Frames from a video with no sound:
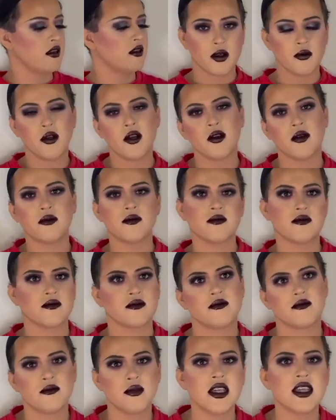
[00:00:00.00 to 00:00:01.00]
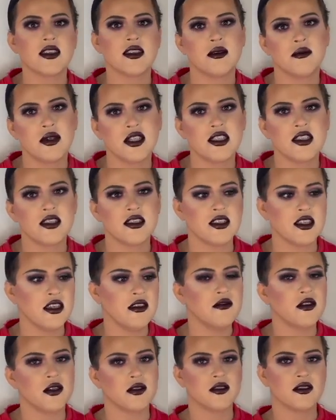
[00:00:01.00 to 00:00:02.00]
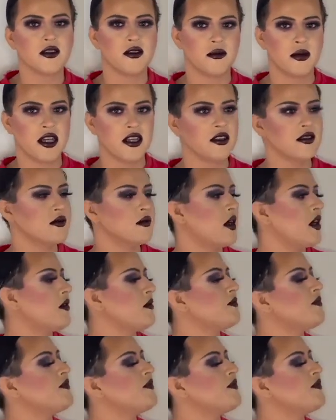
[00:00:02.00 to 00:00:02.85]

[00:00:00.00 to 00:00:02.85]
Well, because the bitch is evil, so might as well.